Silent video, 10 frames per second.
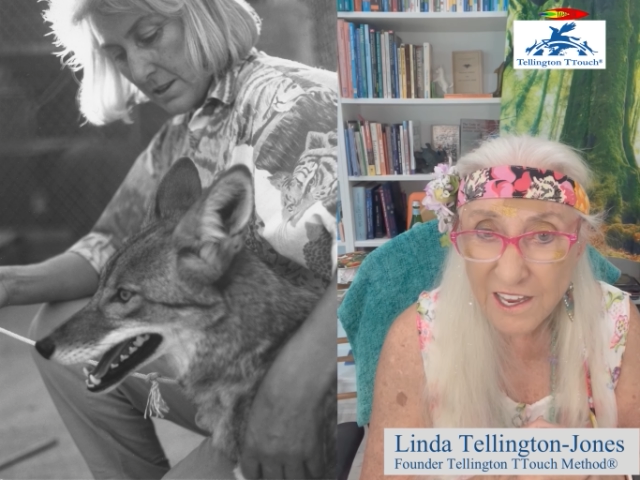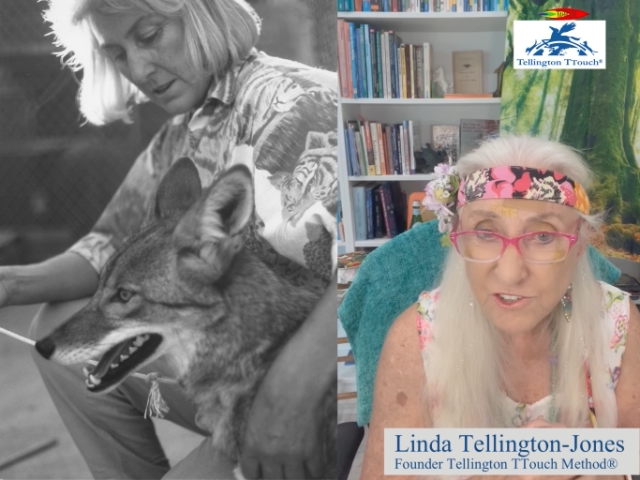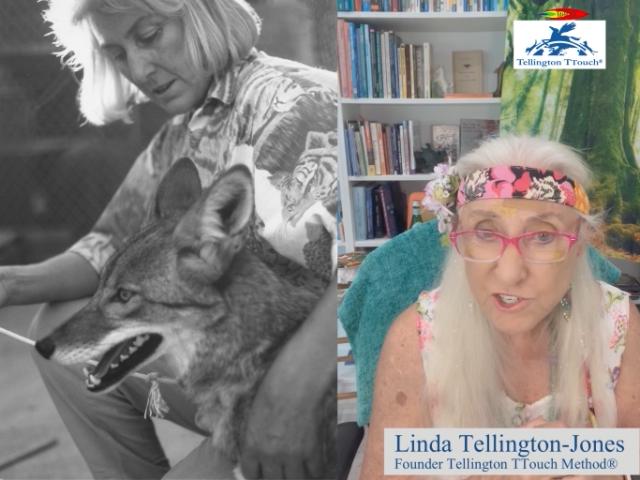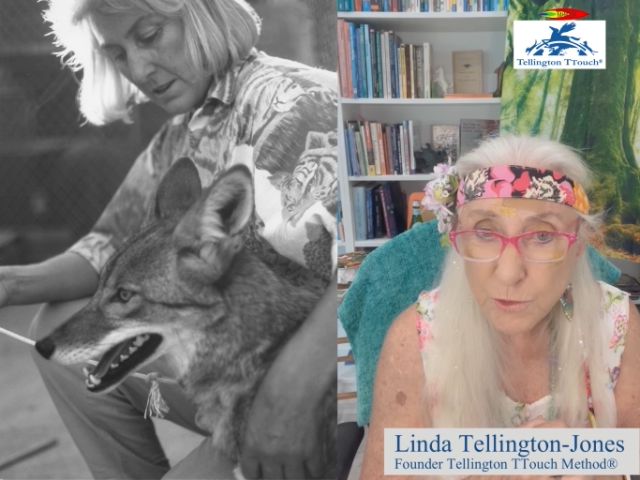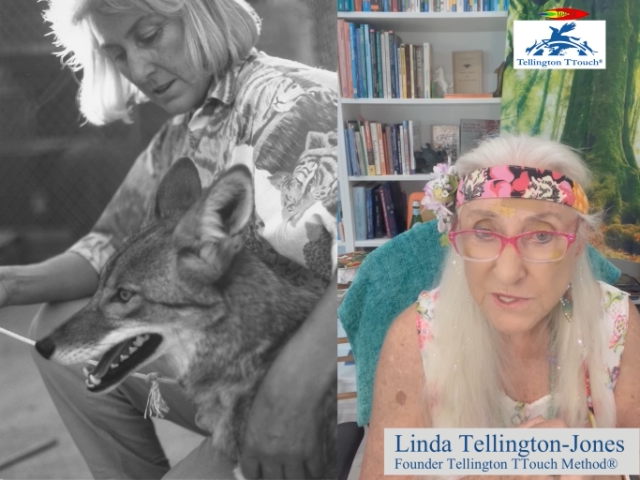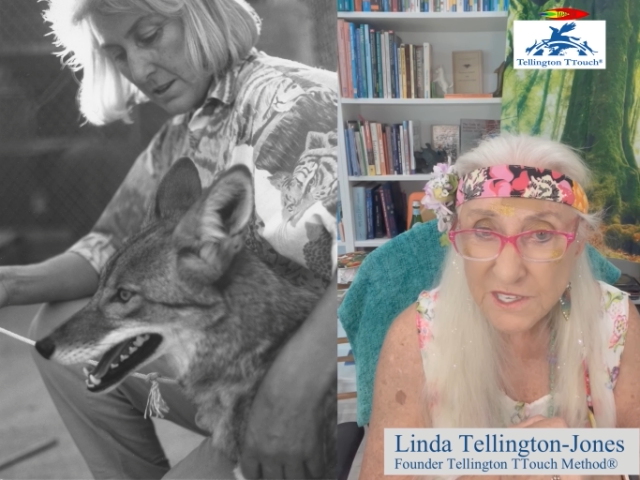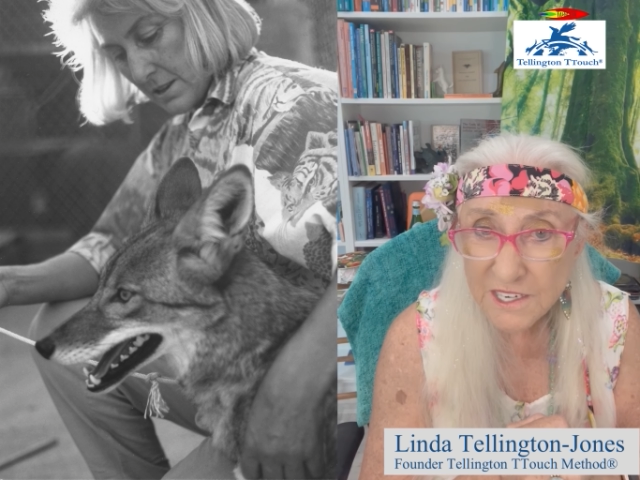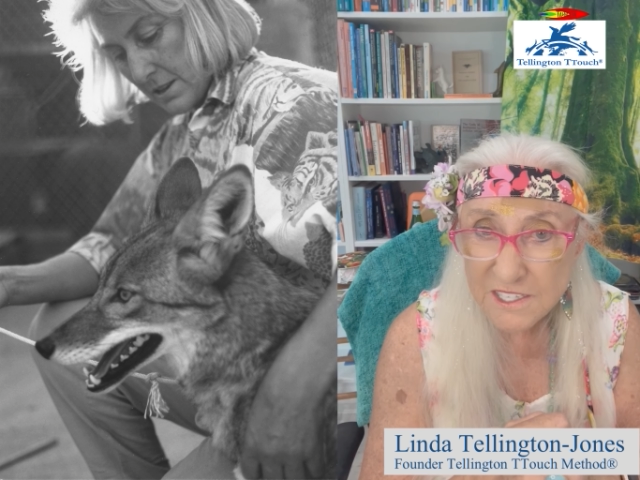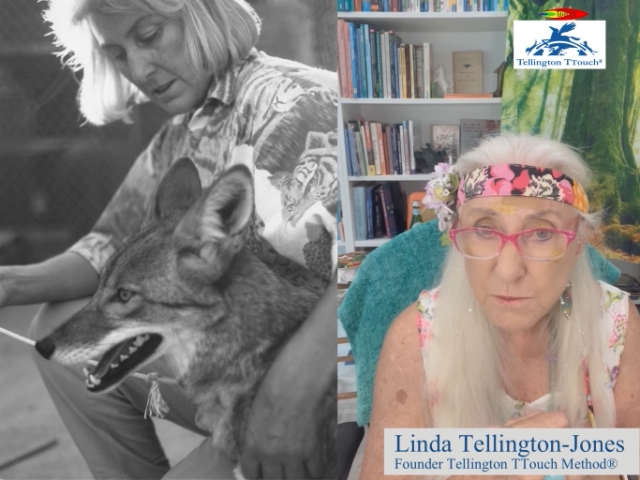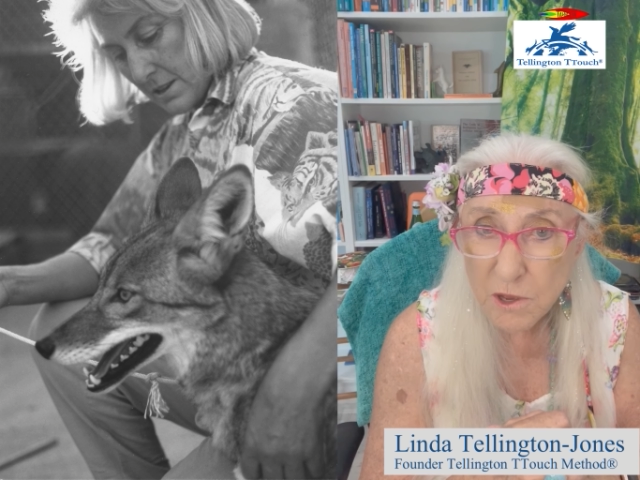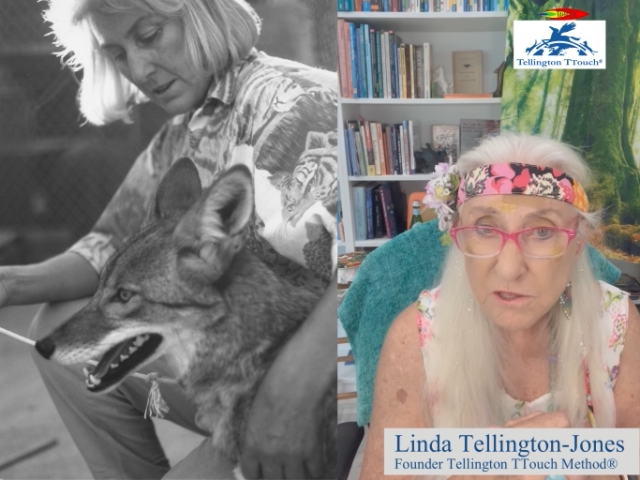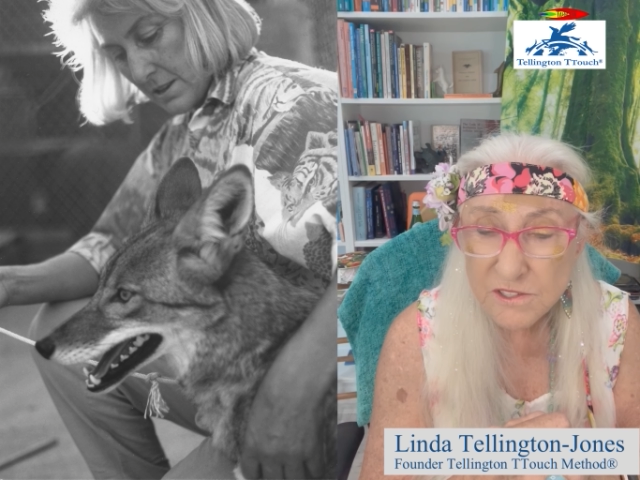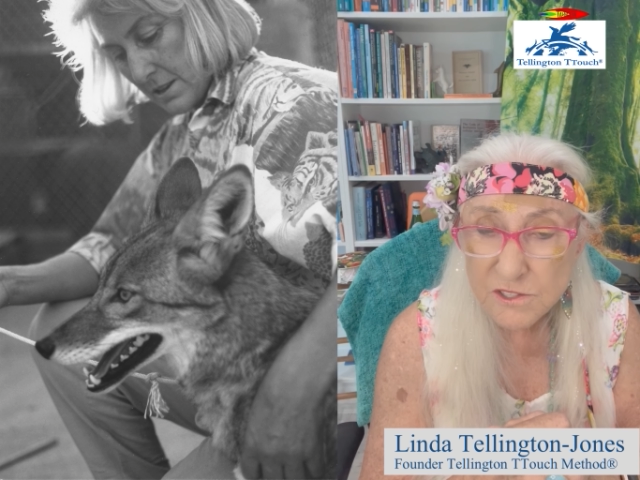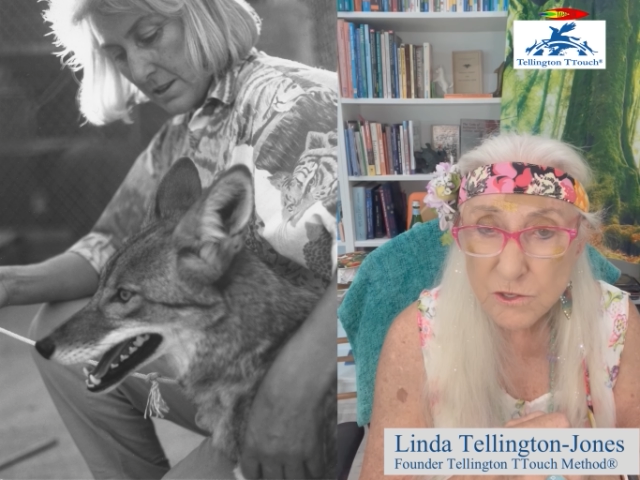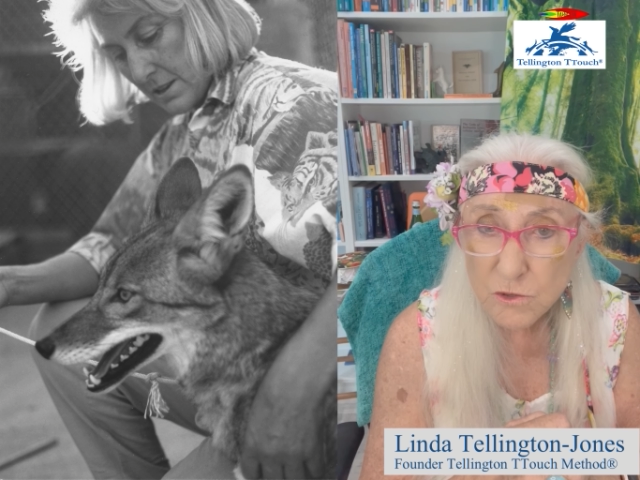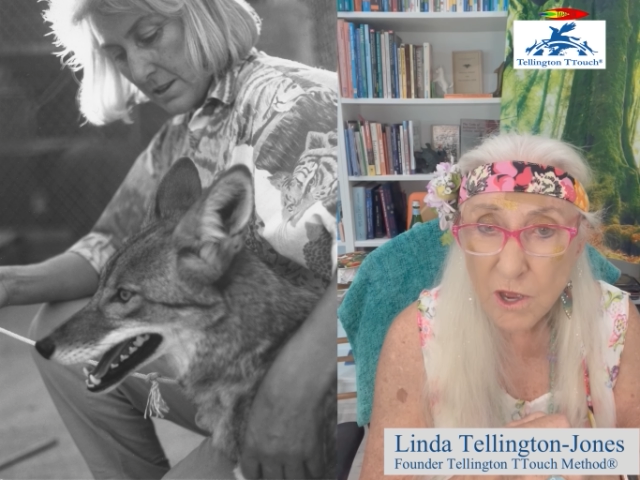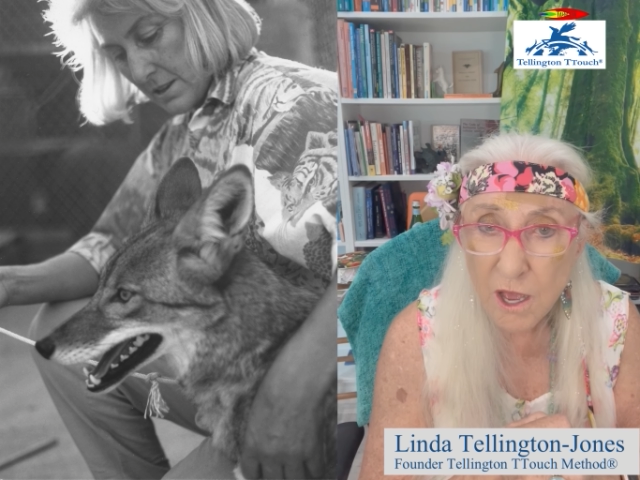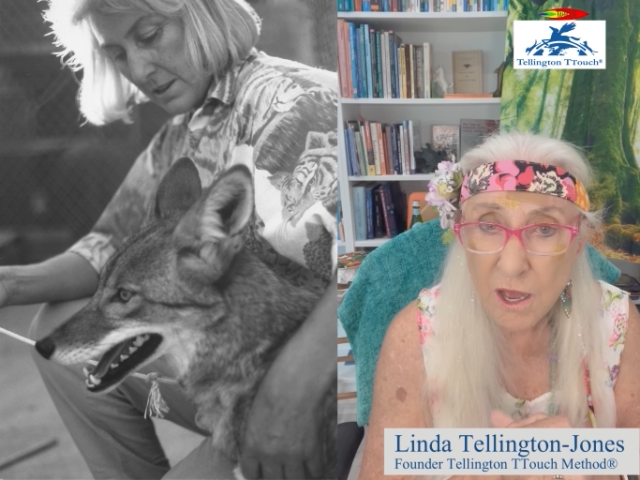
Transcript: and she was at a small zoo